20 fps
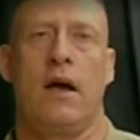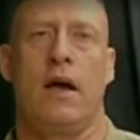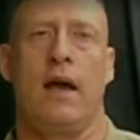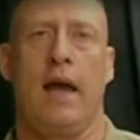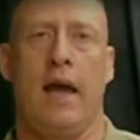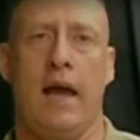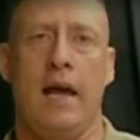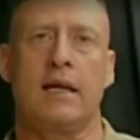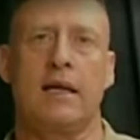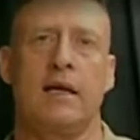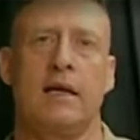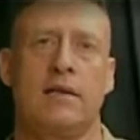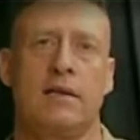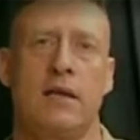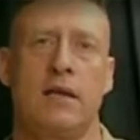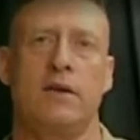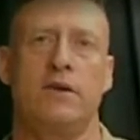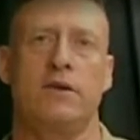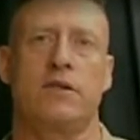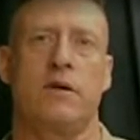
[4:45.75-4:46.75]
and
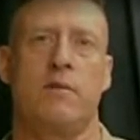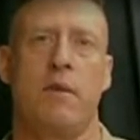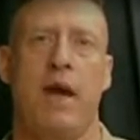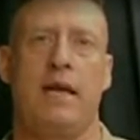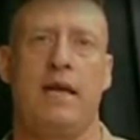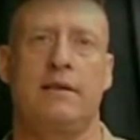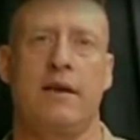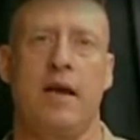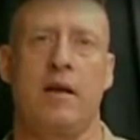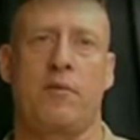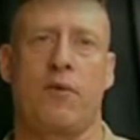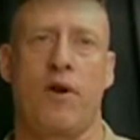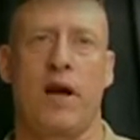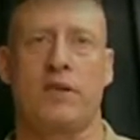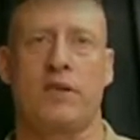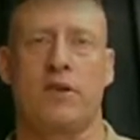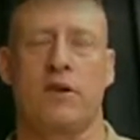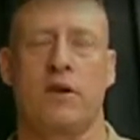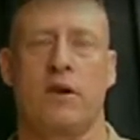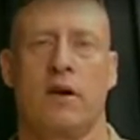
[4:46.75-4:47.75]
continues to maintain
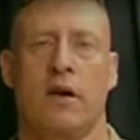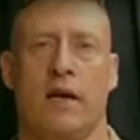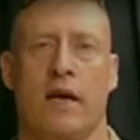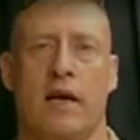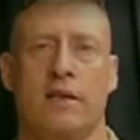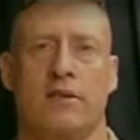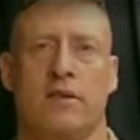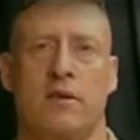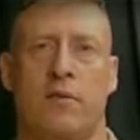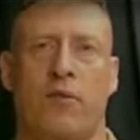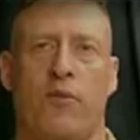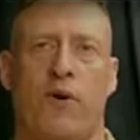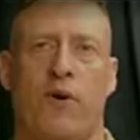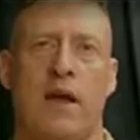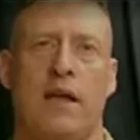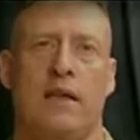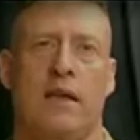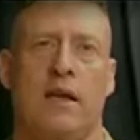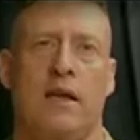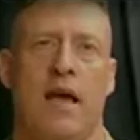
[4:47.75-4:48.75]
pressure against the
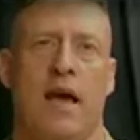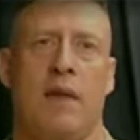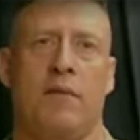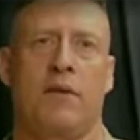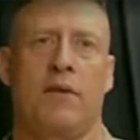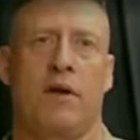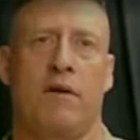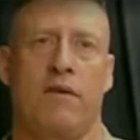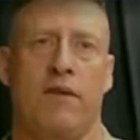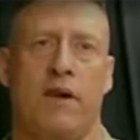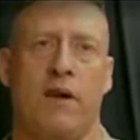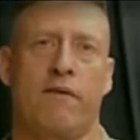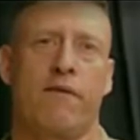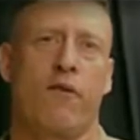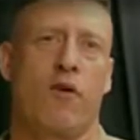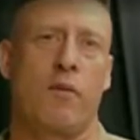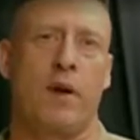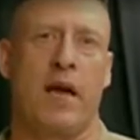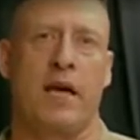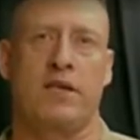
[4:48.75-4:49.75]
breadth and depth of their
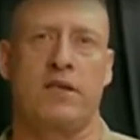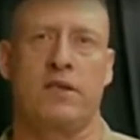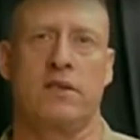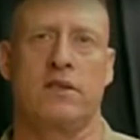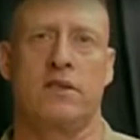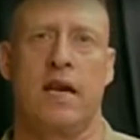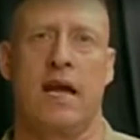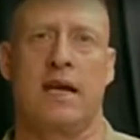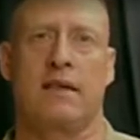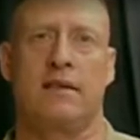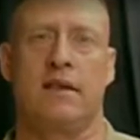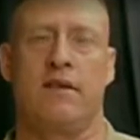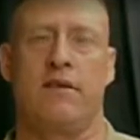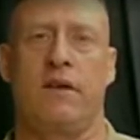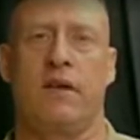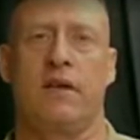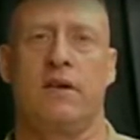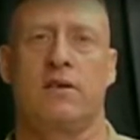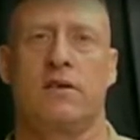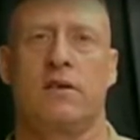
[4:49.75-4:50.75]
formations and
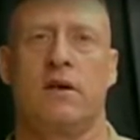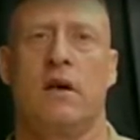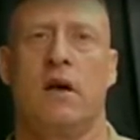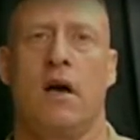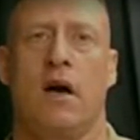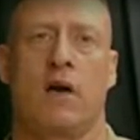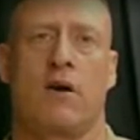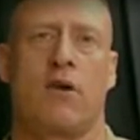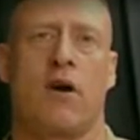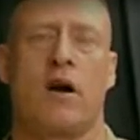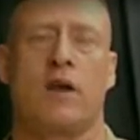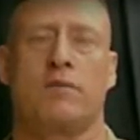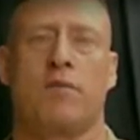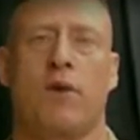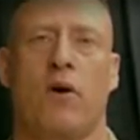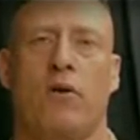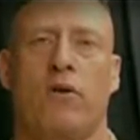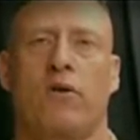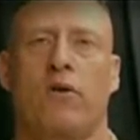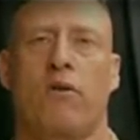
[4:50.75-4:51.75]
activities across
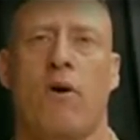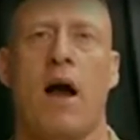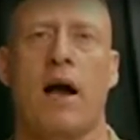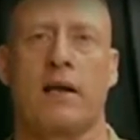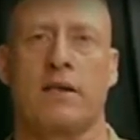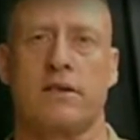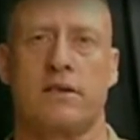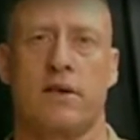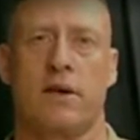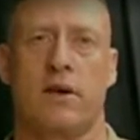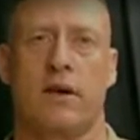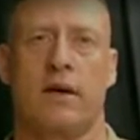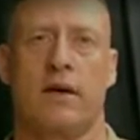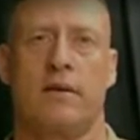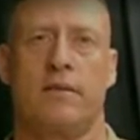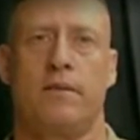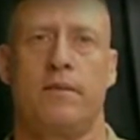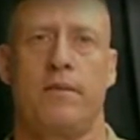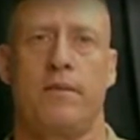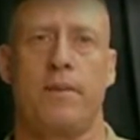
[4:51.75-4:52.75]
both Iraq and Syria.
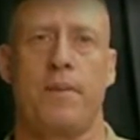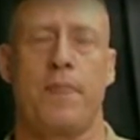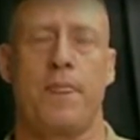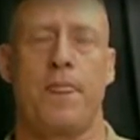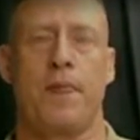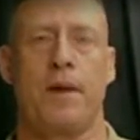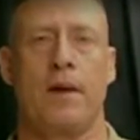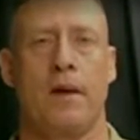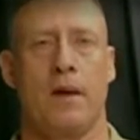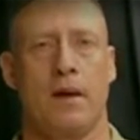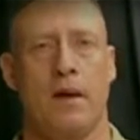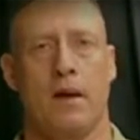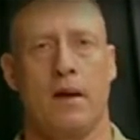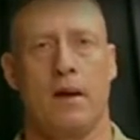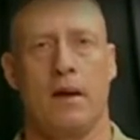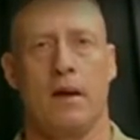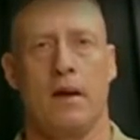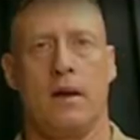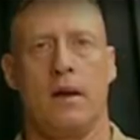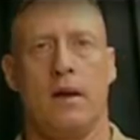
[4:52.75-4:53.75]

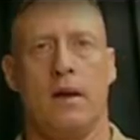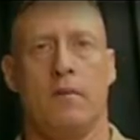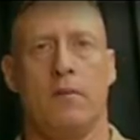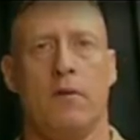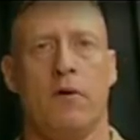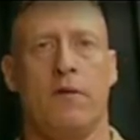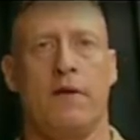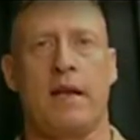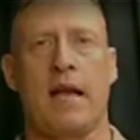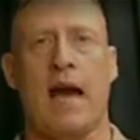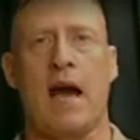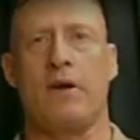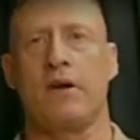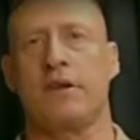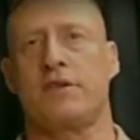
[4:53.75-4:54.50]
Moving now to